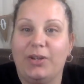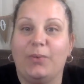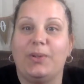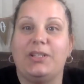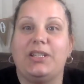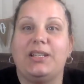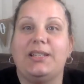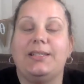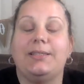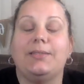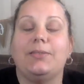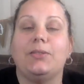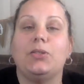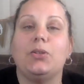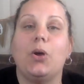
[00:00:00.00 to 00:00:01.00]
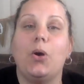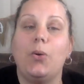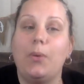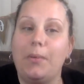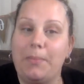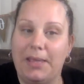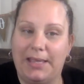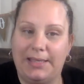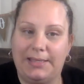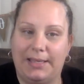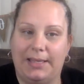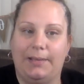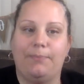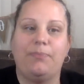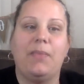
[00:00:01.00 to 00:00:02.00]
which is so
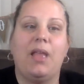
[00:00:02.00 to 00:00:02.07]
amazing.